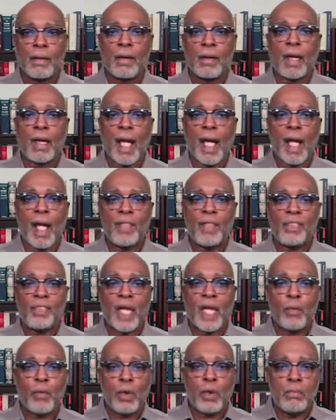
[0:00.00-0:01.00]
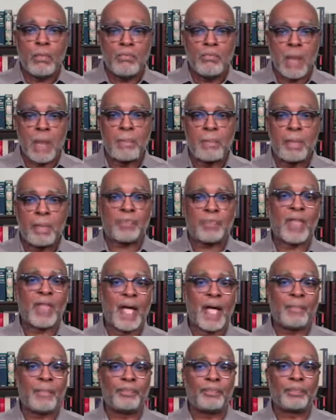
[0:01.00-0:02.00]
And they remembered
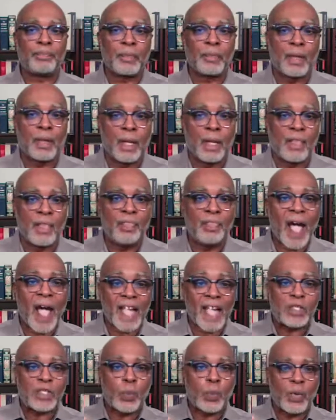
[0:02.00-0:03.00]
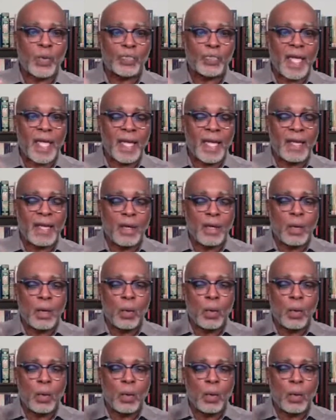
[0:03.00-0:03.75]
that. That's what they